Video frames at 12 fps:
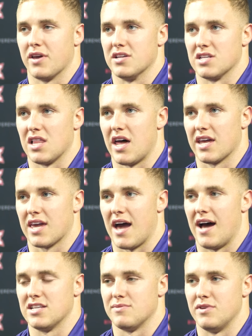Because a lot of
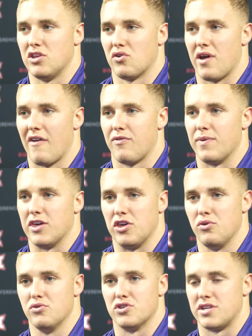guys, I mean, you don't have to be
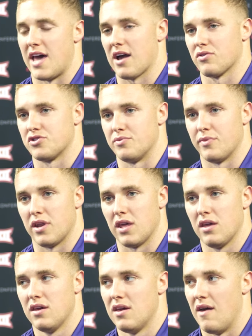huge to tackle
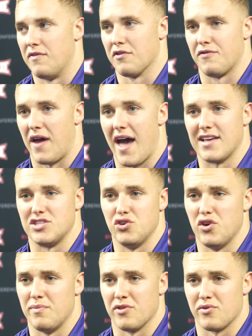somebody. If you're
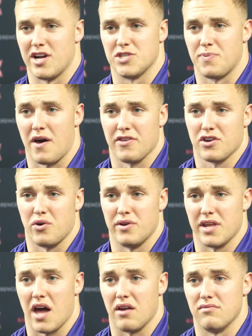fast and you hit them in the right spot, they're
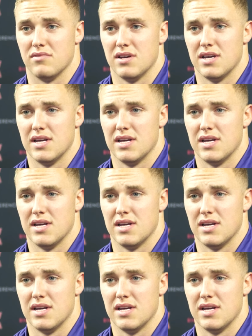going down.